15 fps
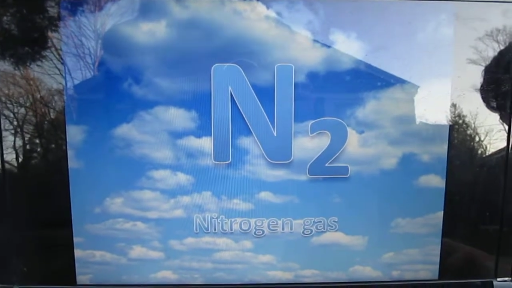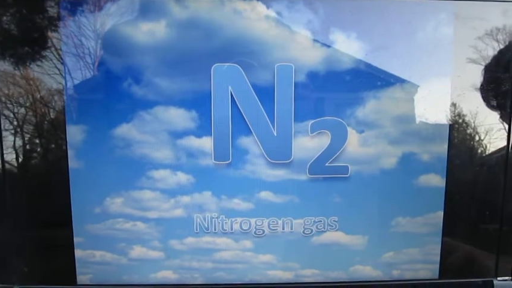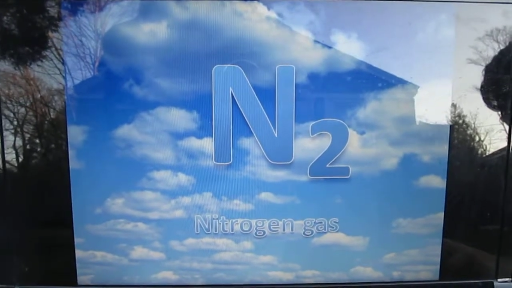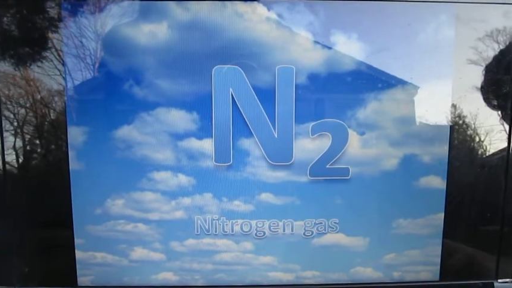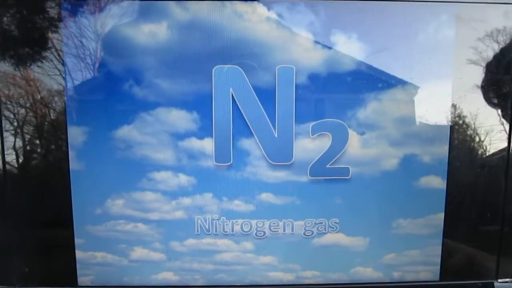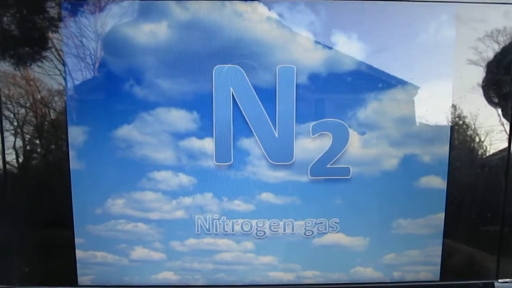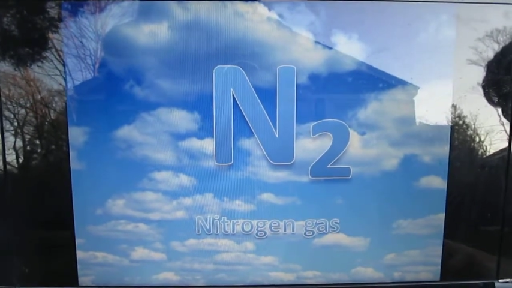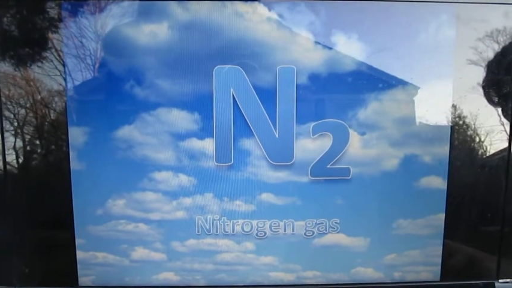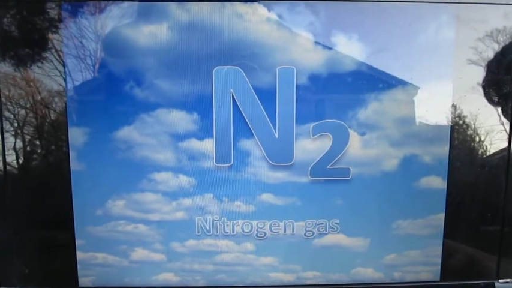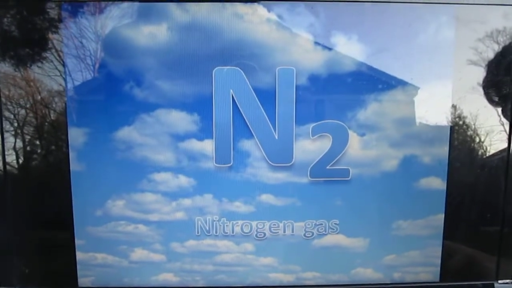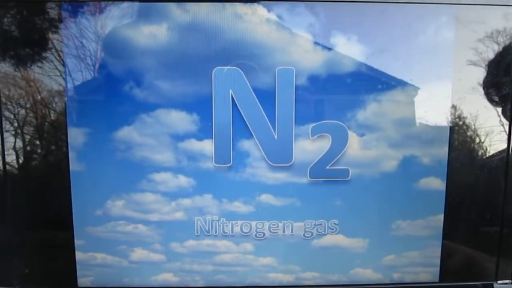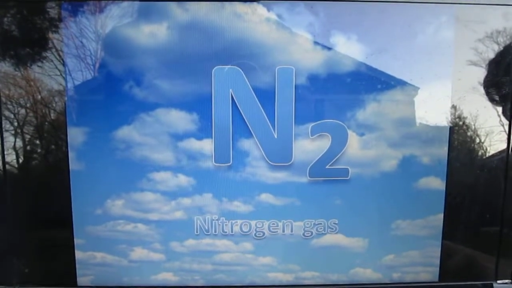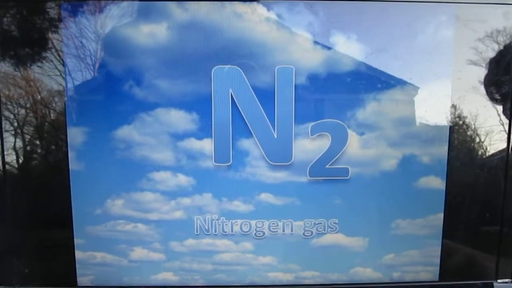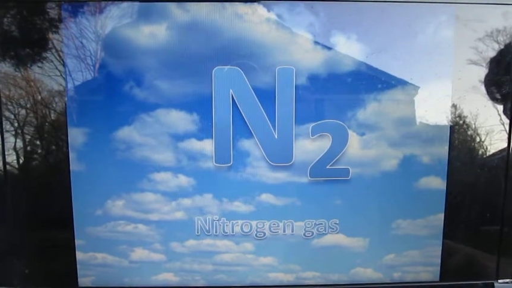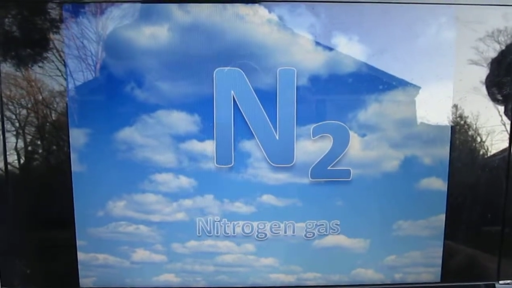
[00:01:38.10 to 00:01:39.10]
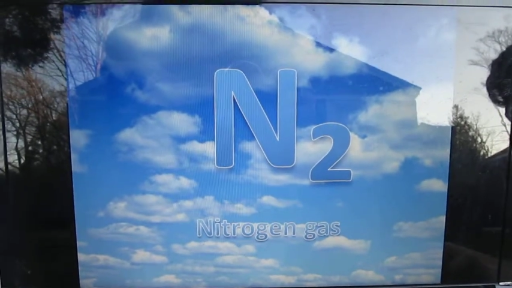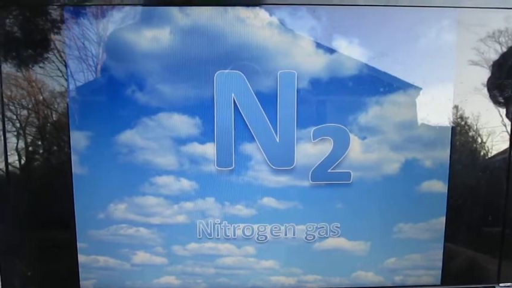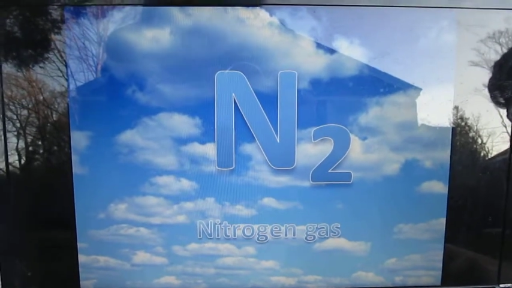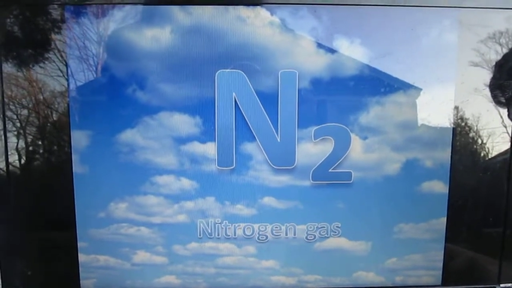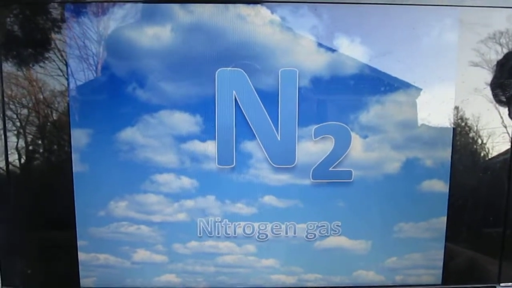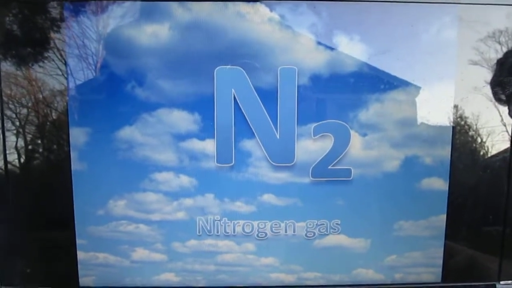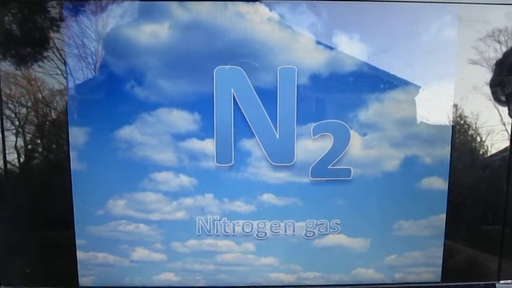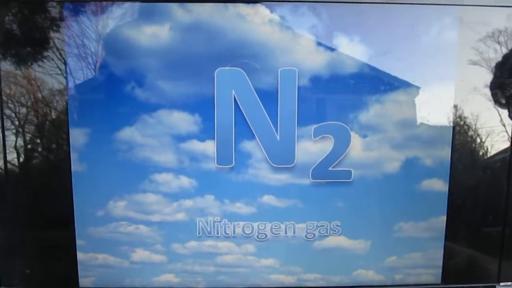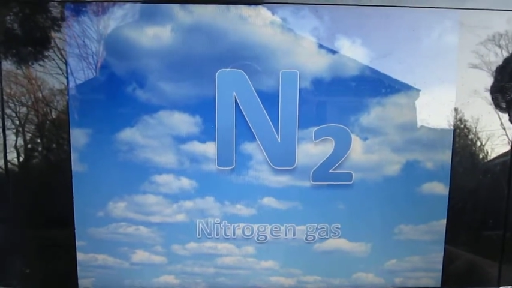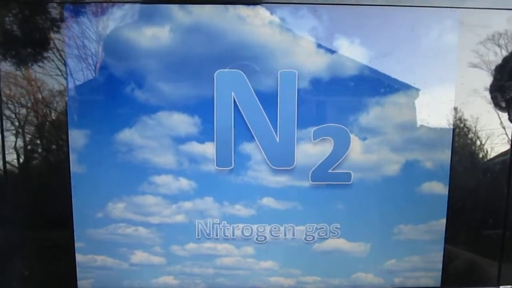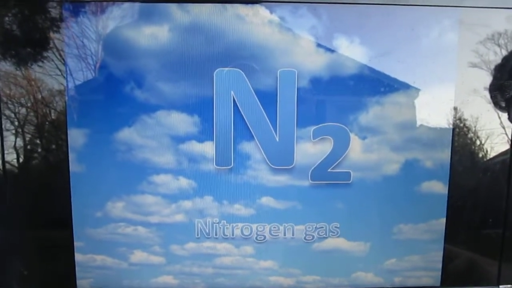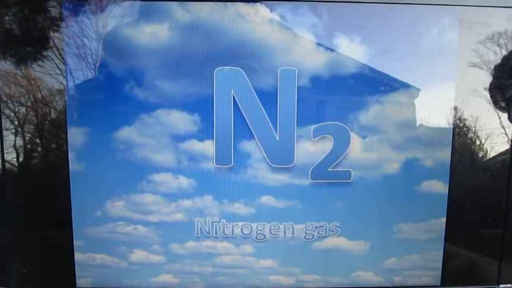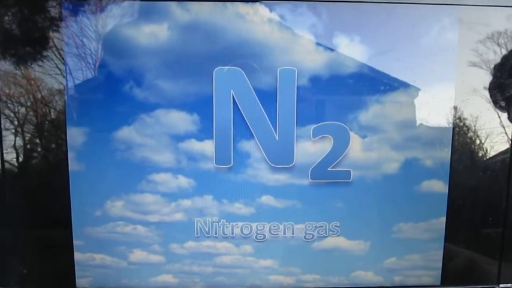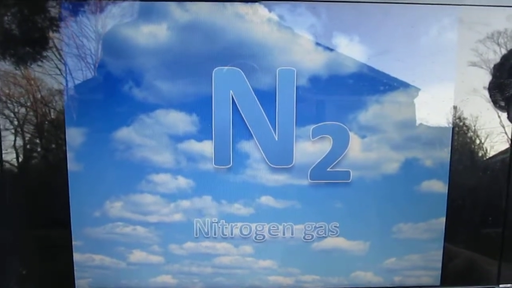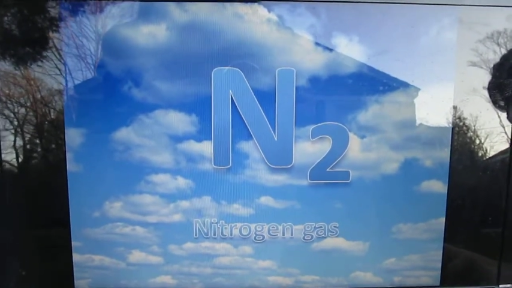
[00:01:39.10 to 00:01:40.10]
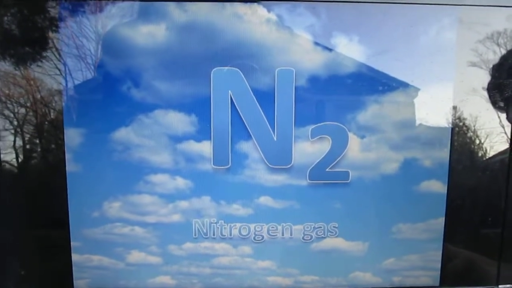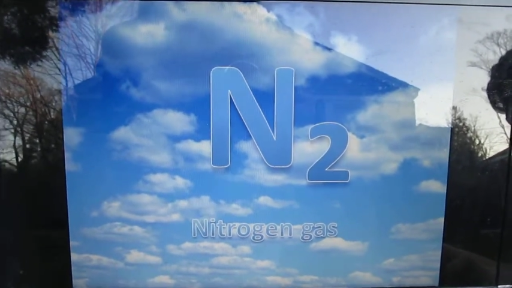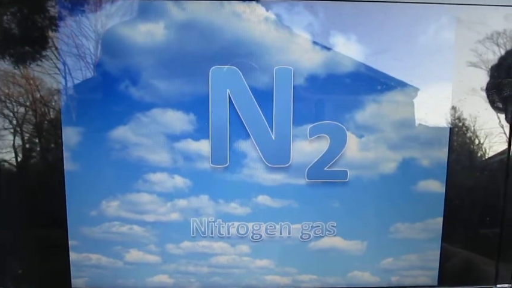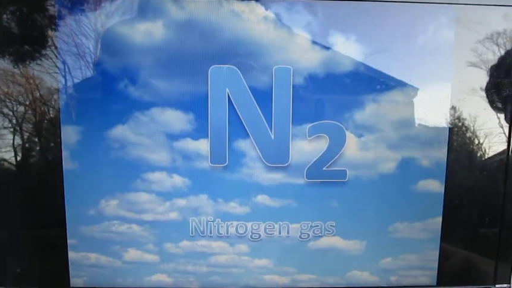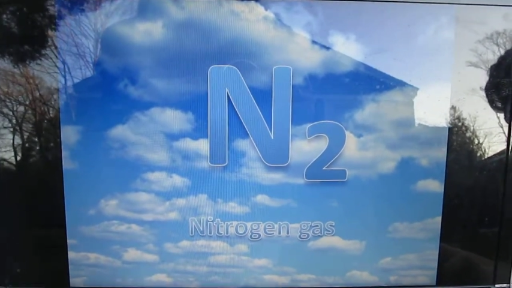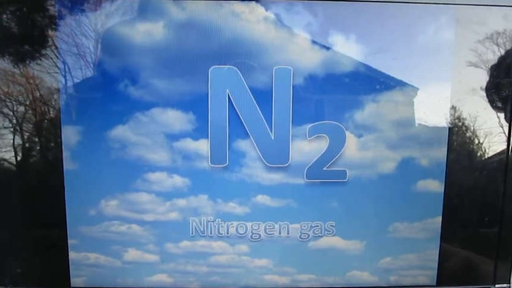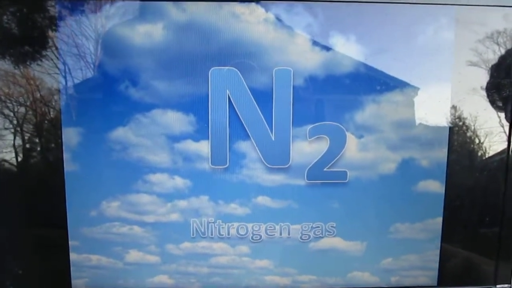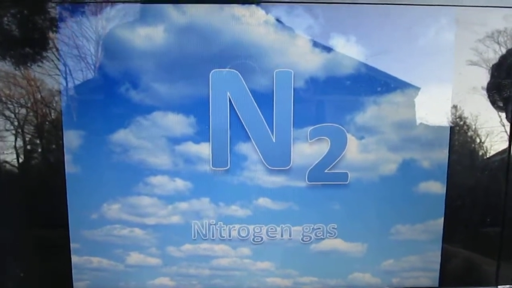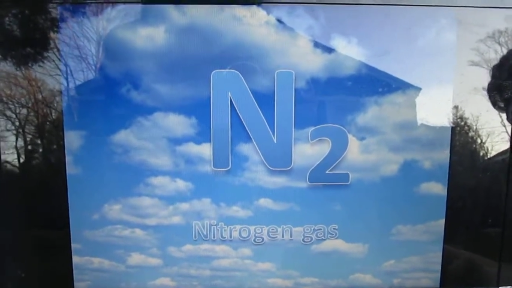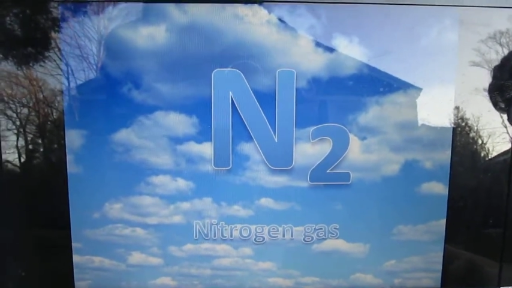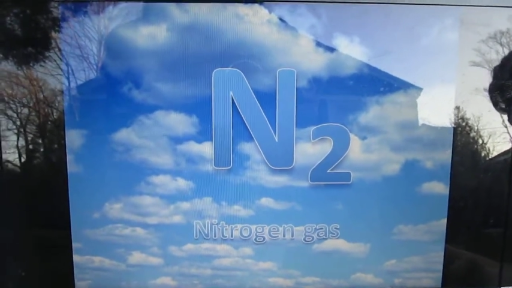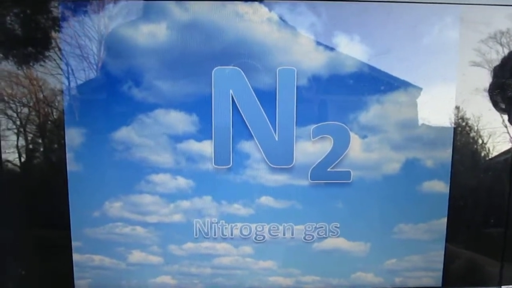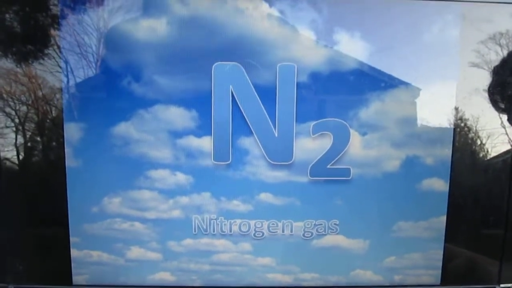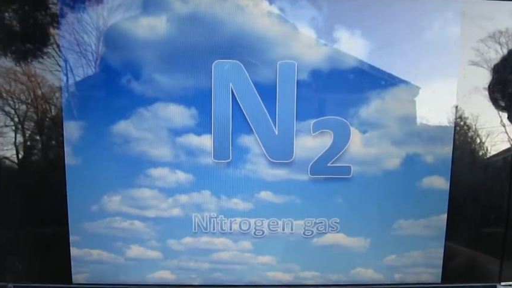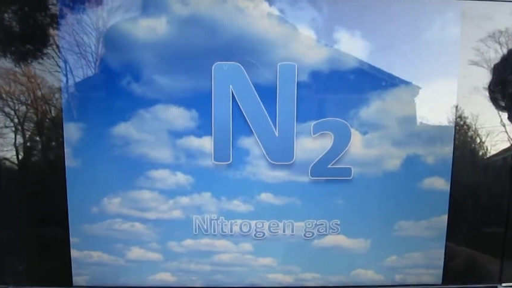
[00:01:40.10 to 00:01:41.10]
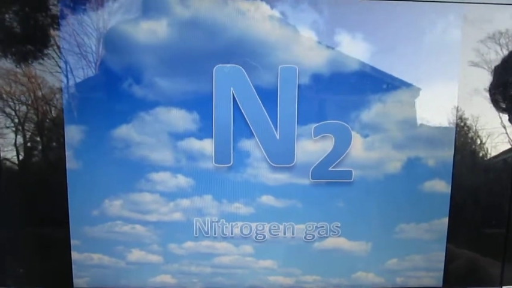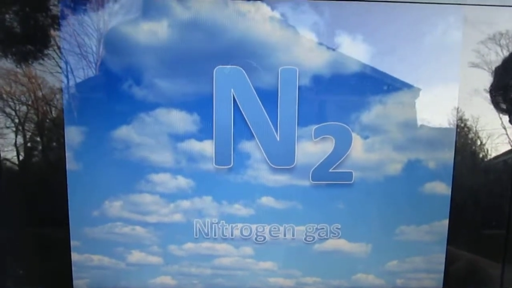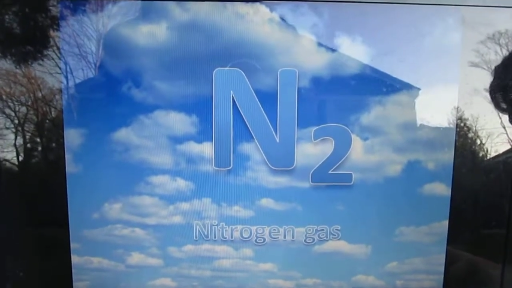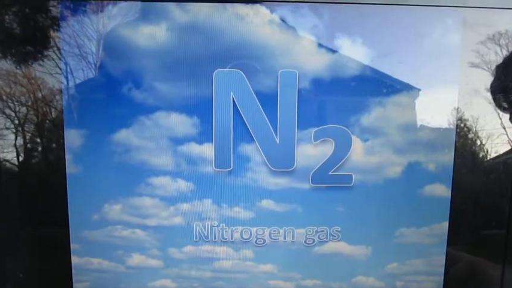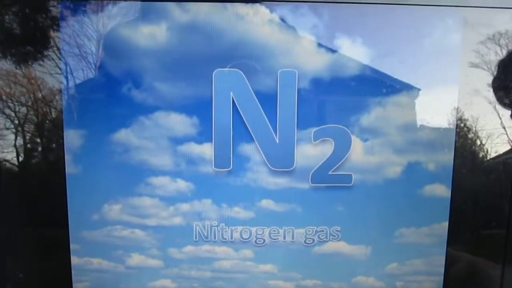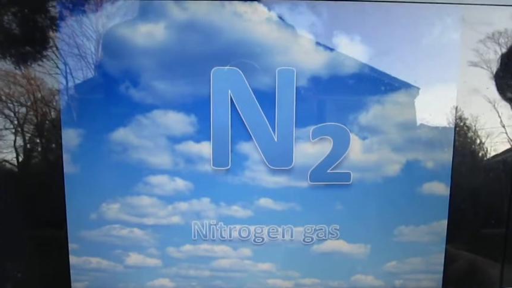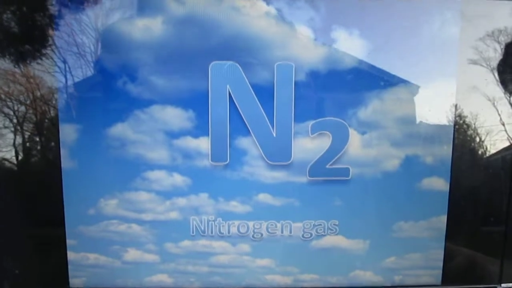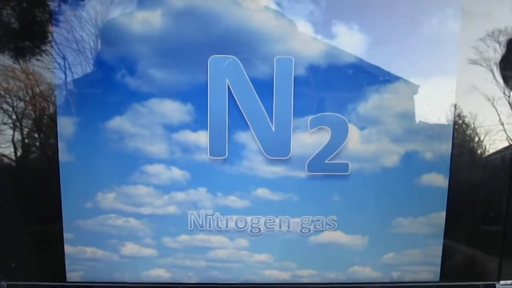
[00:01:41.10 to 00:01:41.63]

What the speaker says: Nobody's mouth can be seen.